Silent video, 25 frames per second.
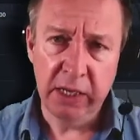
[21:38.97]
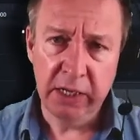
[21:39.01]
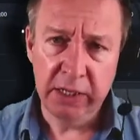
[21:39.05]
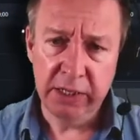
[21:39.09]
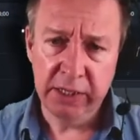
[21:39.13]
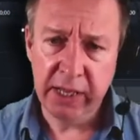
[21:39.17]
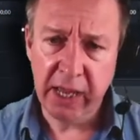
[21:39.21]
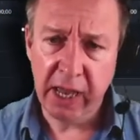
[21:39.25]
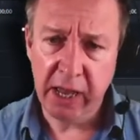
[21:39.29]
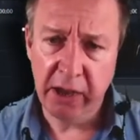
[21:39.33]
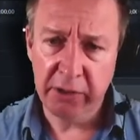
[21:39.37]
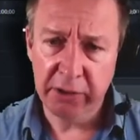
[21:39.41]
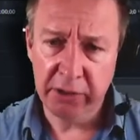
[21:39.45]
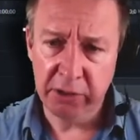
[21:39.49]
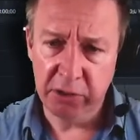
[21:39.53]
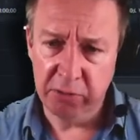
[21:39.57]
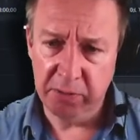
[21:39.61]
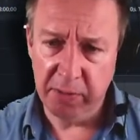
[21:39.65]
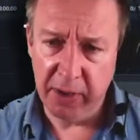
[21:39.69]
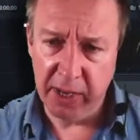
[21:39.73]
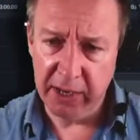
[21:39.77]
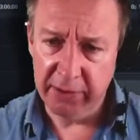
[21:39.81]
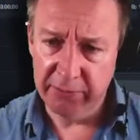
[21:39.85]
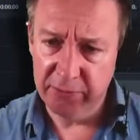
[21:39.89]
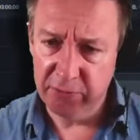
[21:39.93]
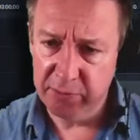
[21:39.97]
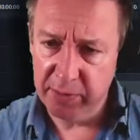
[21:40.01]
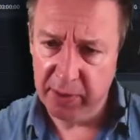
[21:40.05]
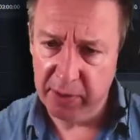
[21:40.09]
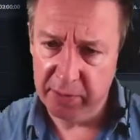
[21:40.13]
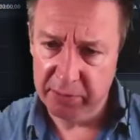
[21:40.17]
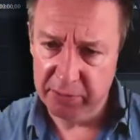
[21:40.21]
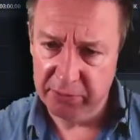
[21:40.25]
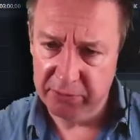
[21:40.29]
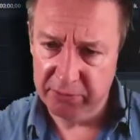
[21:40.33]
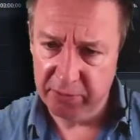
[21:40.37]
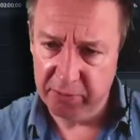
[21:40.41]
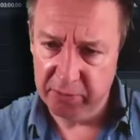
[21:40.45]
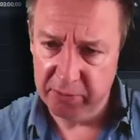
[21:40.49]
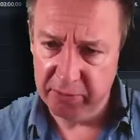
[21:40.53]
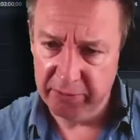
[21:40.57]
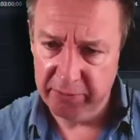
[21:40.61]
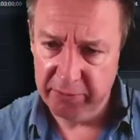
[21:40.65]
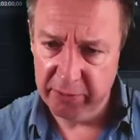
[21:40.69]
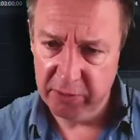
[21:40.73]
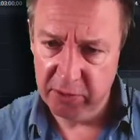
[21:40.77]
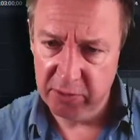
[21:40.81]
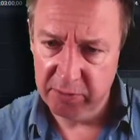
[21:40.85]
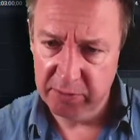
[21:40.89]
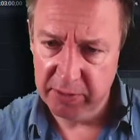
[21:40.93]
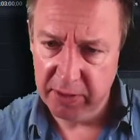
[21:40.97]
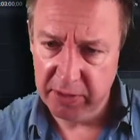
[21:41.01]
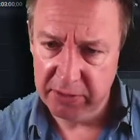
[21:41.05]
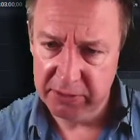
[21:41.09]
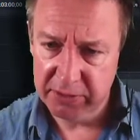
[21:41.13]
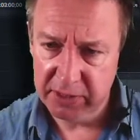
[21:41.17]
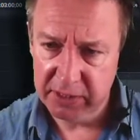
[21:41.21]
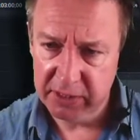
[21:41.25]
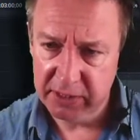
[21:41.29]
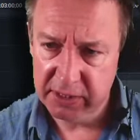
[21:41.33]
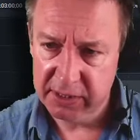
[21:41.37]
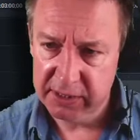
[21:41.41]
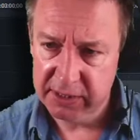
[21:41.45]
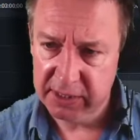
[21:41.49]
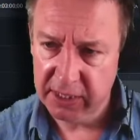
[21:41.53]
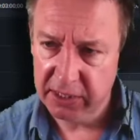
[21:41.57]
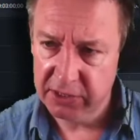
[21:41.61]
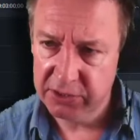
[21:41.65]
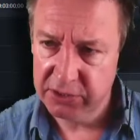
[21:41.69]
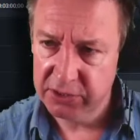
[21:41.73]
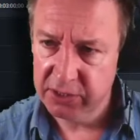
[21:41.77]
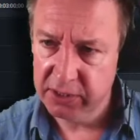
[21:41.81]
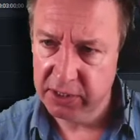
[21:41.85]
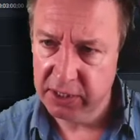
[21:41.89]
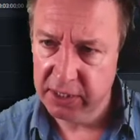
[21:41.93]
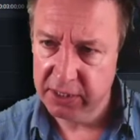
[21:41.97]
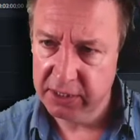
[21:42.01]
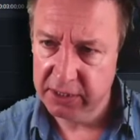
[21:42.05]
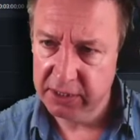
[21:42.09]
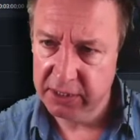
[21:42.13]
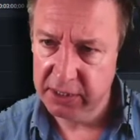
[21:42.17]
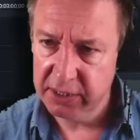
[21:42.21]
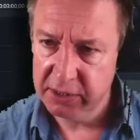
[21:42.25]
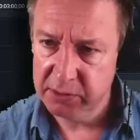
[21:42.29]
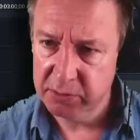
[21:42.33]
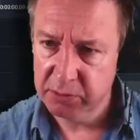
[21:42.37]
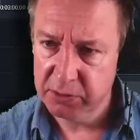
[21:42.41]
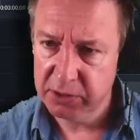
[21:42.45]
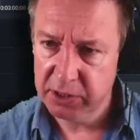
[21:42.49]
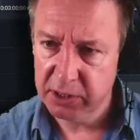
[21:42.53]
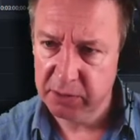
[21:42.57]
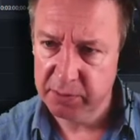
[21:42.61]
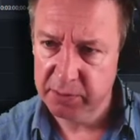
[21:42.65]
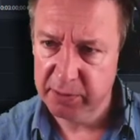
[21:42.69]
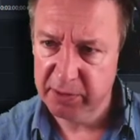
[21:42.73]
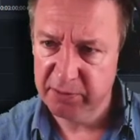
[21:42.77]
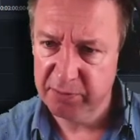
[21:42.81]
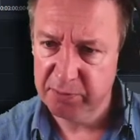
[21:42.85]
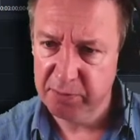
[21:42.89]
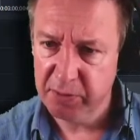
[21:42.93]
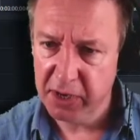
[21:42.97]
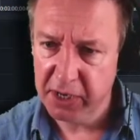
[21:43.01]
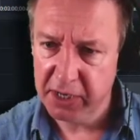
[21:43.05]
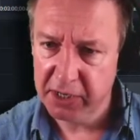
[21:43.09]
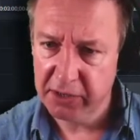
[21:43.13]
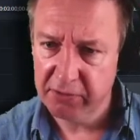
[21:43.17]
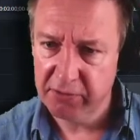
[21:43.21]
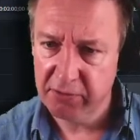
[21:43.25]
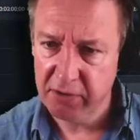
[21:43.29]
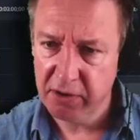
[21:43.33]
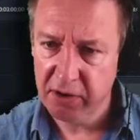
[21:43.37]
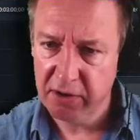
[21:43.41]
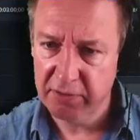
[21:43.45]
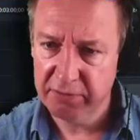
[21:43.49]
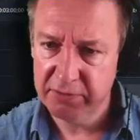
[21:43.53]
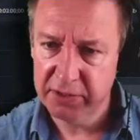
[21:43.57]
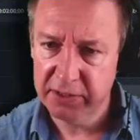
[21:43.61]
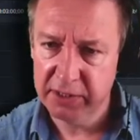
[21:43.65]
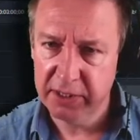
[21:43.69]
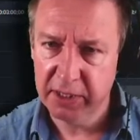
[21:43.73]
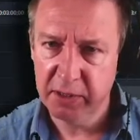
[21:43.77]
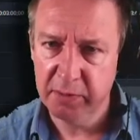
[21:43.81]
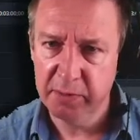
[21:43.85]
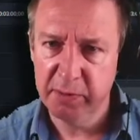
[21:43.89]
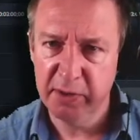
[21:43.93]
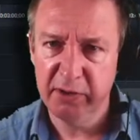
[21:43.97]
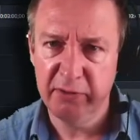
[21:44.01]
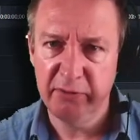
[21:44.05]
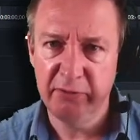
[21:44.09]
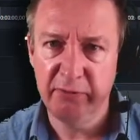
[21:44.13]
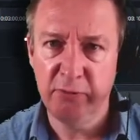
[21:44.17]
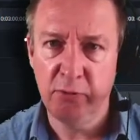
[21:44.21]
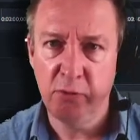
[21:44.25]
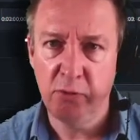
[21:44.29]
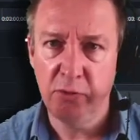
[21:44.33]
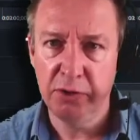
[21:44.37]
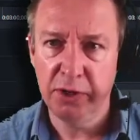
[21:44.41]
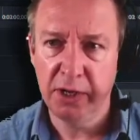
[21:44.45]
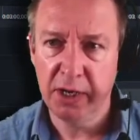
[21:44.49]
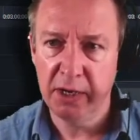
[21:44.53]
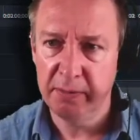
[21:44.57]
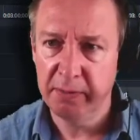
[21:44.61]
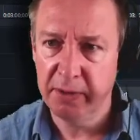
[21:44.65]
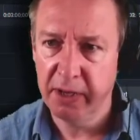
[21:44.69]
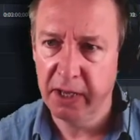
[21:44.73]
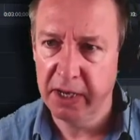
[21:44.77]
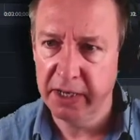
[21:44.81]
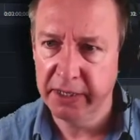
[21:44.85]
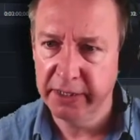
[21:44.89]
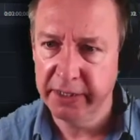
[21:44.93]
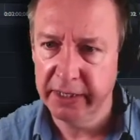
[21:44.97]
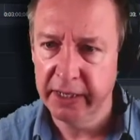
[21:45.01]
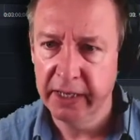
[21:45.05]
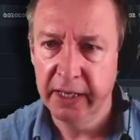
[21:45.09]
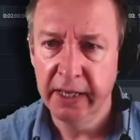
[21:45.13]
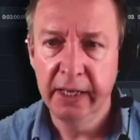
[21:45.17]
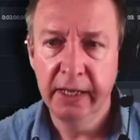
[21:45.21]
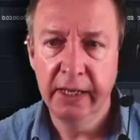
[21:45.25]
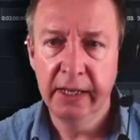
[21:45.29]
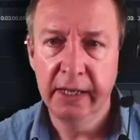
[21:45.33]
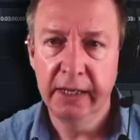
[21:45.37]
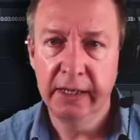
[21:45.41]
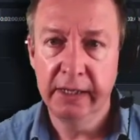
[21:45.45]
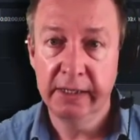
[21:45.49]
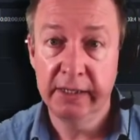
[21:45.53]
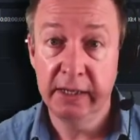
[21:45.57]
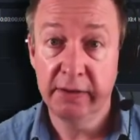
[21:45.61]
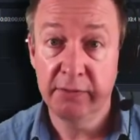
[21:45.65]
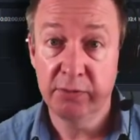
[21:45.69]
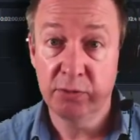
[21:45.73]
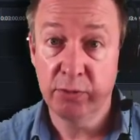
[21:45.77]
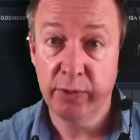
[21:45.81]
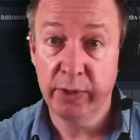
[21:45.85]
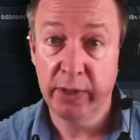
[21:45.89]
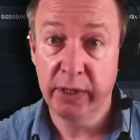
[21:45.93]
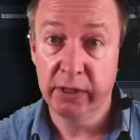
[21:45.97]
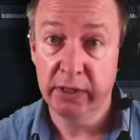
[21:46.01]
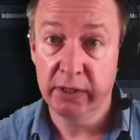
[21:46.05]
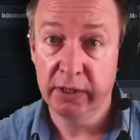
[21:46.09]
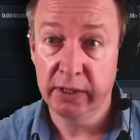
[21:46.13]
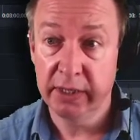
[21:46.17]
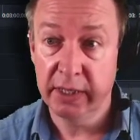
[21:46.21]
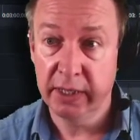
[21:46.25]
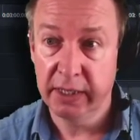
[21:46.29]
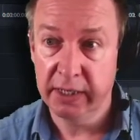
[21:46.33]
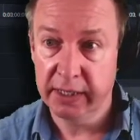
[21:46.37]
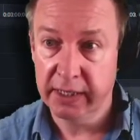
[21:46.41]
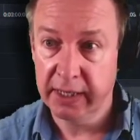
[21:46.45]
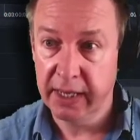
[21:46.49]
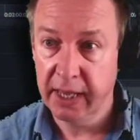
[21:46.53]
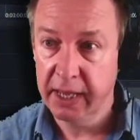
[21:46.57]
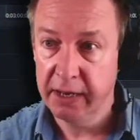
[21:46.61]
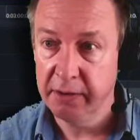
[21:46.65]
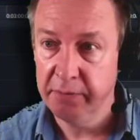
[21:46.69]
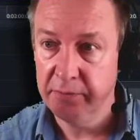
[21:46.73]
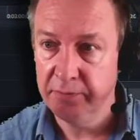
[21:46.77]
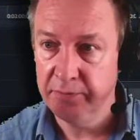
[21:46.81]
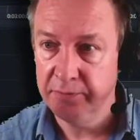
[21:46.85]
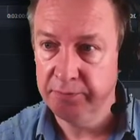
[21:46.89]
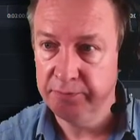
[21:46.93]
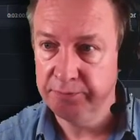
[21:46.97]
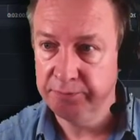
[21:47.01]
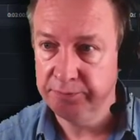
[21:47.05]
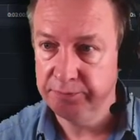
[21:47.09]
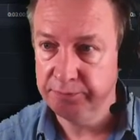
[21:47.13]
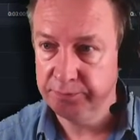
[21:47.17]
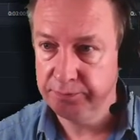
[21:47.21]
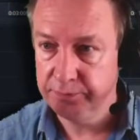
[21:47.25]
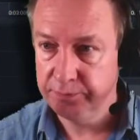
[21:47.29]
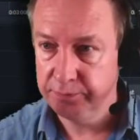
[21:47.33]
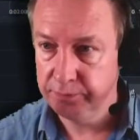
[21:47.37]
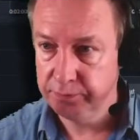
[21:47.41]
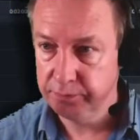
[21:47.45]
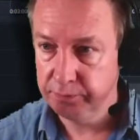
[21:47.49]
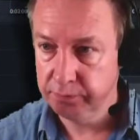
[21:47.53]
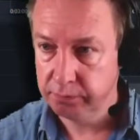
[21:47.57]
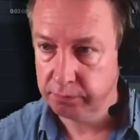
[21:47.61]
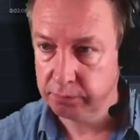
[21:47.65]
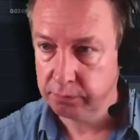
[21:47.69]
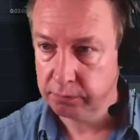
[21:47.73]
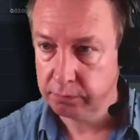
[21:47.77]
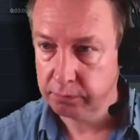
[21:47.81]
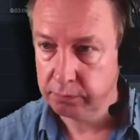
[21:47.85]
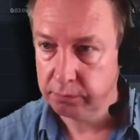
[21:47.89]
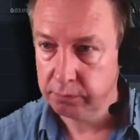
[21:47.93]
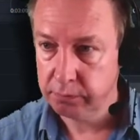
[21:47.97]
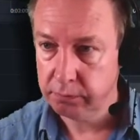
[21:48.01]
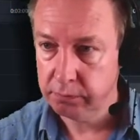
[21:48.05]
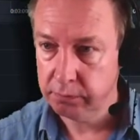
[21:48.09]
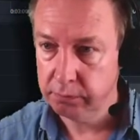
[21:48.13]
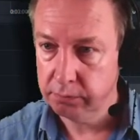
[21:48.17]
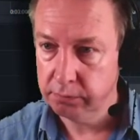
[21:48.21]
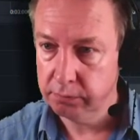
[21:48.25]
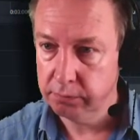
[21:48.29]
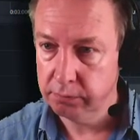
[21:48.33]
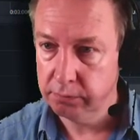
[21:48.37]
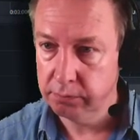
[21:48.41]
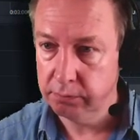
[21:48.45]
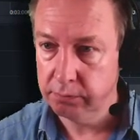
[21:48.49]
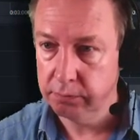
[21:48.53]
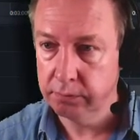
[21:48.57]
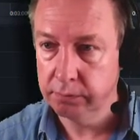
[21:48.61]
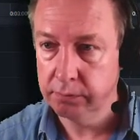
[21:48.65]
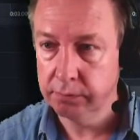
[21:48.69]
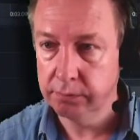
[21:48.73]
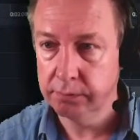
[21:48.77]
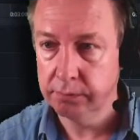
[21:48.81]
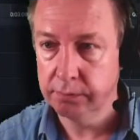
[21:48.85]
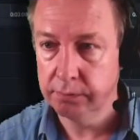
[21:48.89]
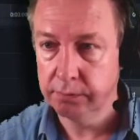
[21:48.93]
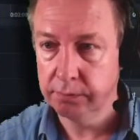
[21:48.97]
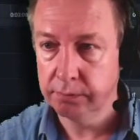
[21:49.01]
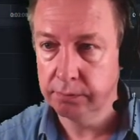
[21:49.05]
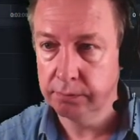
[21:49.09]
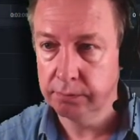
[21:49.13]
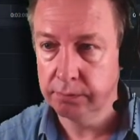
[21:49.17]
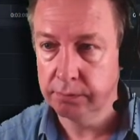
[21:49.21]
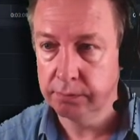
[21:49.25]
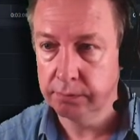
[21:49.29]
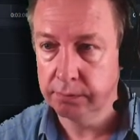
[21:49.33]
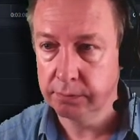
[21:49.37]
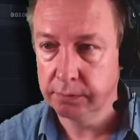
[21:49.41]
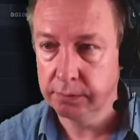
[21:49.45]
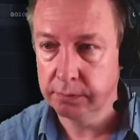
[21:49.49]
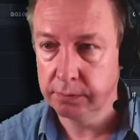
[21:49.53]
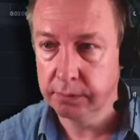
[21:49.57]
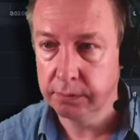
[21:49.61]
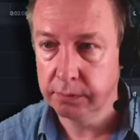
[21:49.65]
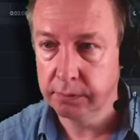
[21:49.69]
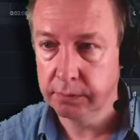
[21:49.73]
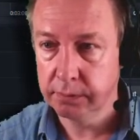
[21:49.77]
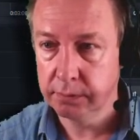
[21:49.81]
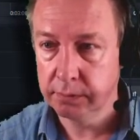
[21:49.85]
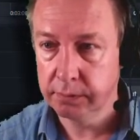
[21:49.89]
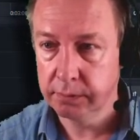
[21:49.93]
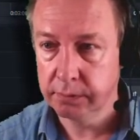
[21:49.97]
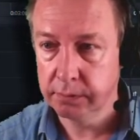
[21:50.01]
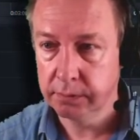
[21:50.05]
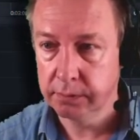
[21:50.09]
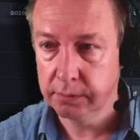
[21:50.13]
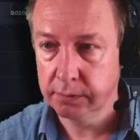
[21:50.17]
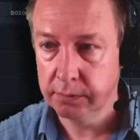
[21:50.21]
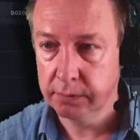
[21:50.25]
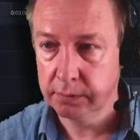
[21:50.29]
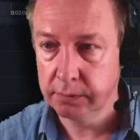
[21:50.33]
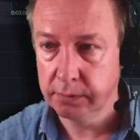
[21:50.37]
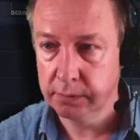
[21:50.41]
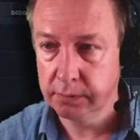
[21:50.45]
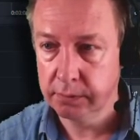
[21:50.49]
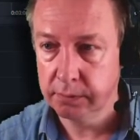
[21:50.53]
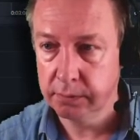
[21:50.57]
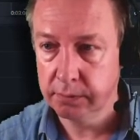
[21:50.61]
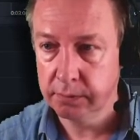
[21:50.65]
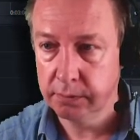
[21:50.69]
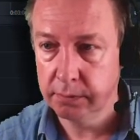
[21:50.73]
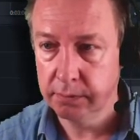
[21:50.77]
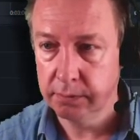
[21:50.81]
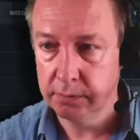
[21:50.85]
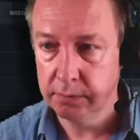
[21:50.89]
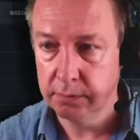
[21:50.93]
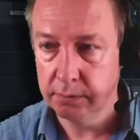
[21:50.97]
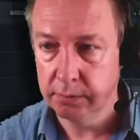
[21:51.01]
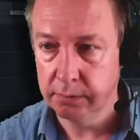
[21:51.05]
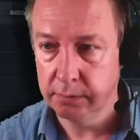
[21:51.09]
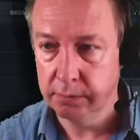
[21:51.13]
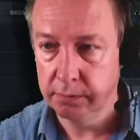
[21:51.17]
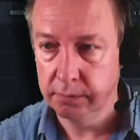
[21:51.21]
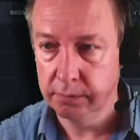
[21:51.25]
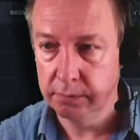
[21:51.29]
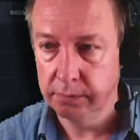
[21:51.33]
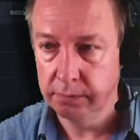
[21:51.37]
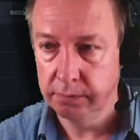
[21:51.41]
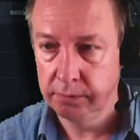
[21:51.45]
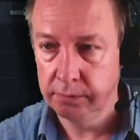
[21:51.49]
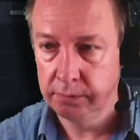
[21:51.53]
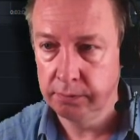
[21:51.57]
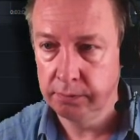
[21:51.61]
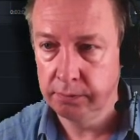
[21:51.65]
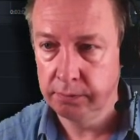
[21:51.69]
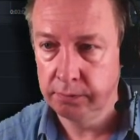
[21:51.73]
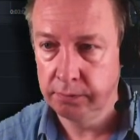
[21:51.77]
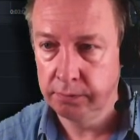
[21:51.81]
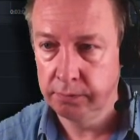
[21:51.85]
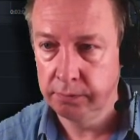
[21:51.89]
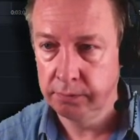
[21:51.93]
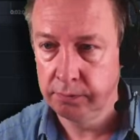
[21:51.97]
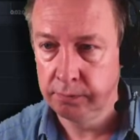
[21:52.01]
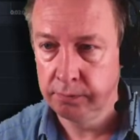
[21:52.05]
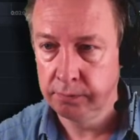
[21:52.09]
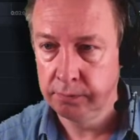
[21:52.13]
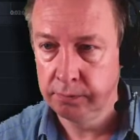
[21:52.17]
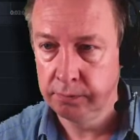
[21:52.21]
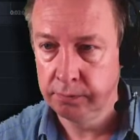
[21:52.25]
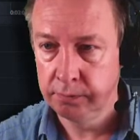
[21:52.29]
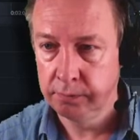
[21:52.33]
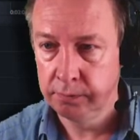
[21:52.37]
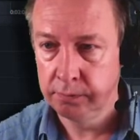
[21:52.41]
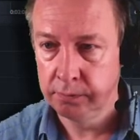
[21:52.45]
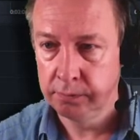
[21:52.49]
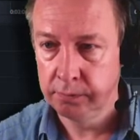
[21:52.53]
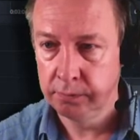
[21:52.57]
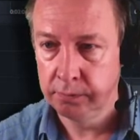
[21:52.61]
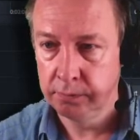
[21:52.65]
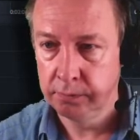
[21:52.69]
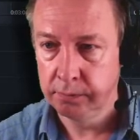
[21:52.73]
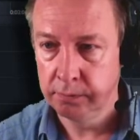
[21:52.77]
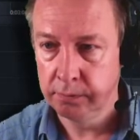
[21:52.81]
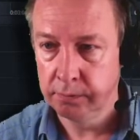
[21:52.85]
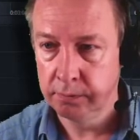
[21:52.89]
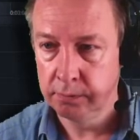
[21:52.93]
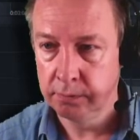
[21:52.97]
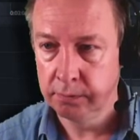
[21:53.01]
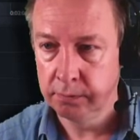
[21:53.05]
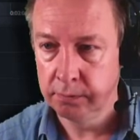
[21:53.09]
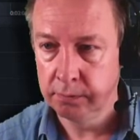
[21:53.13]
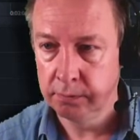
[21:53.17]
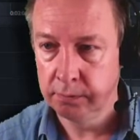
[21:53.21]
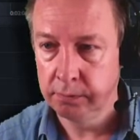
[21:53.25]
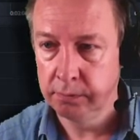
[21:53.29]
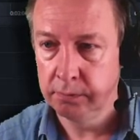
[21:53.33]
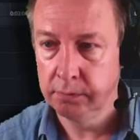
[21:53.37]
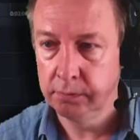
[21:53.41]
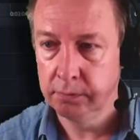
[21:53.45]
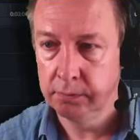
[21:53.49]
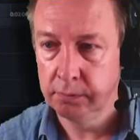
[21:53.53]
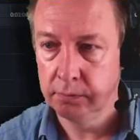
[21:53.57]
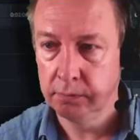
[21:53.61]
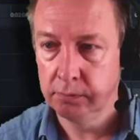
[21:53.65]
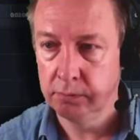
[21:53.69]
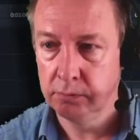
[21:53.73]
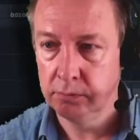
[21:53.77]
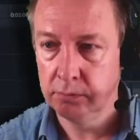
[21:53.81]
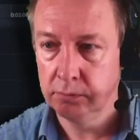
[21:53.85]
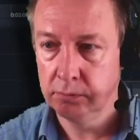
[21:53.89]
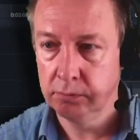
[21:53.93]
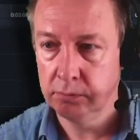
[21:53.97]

Now, you may have remembered from the film there was a little section like this which had a bit of Minecraft and then a bit of Fortnite behind it. Let's have a quick look at that again into a module objective, and helps to develop skills you can use elsewhere in your course.